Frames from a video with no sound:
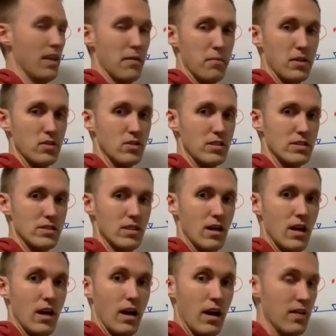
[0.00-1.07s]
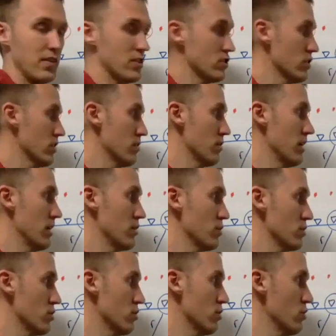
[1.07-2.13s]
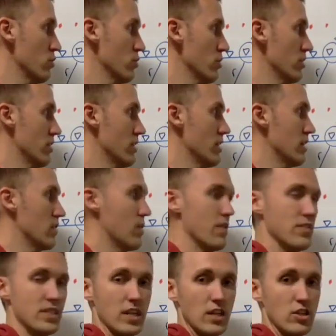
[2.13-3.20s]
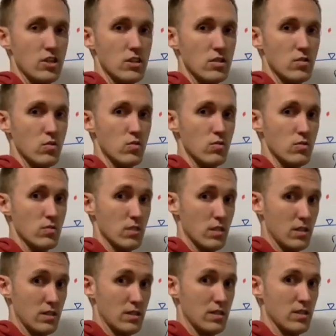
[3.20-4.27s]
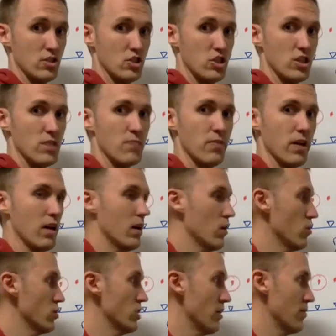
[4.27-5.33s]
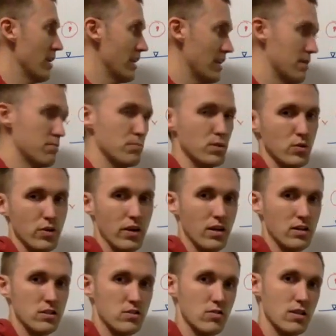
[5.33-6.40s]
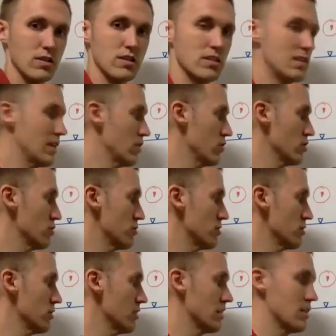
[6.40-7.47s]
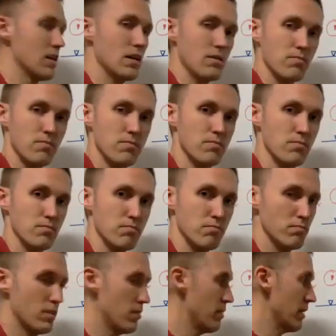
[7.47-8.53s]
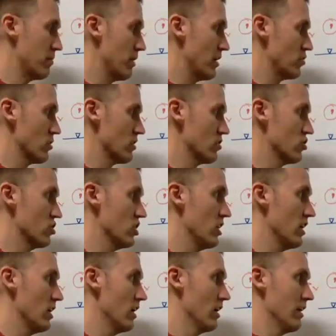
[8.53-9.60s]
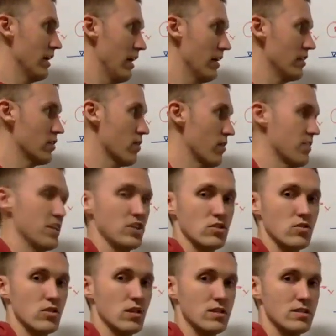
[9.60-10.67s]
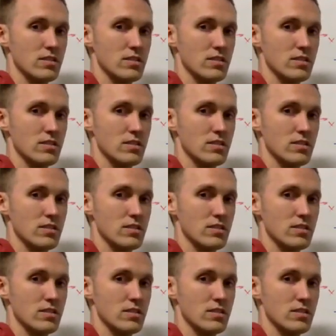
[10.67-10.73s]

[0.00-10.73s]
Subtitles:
in that matrix, and that's going to be equal to the gravitational constant G, which I'm writing in blue here to try to distinguish between the big matrix G and the gravitational